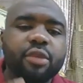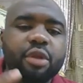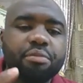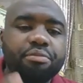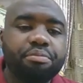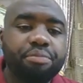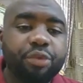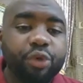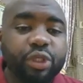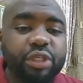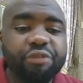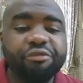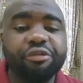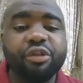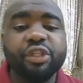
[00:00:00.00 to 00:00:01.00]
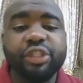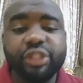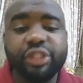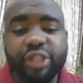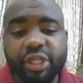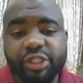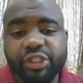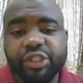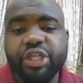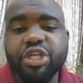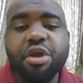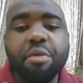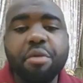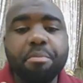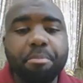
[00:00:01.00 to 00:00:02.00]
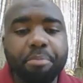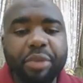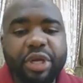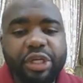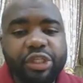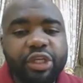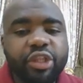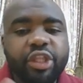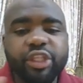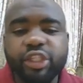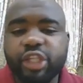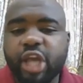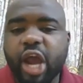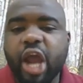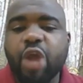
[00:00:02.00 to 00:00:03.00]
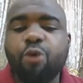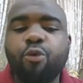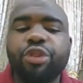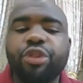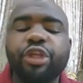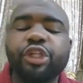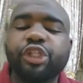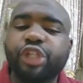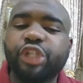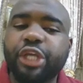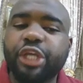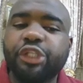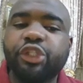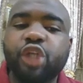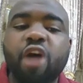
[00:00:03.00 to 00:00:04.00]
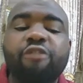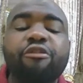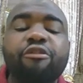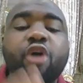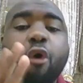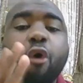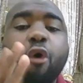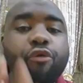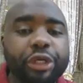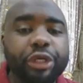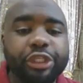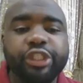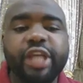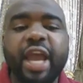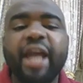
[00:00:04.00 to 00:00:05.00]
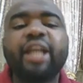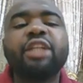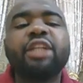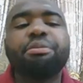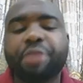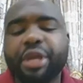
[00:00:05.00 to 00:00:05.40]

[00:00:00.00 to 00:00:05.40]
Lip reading: Beautiful sunset painted the sky with shades of orange and pink.